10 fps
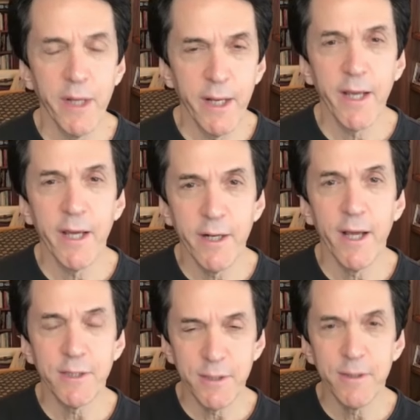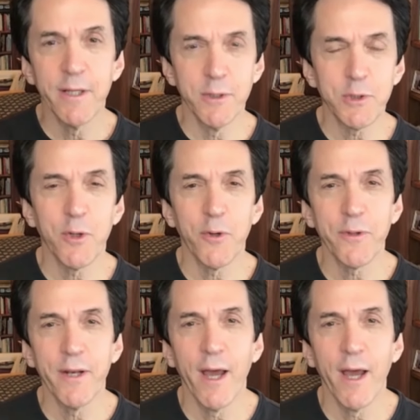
meaning it as an insult.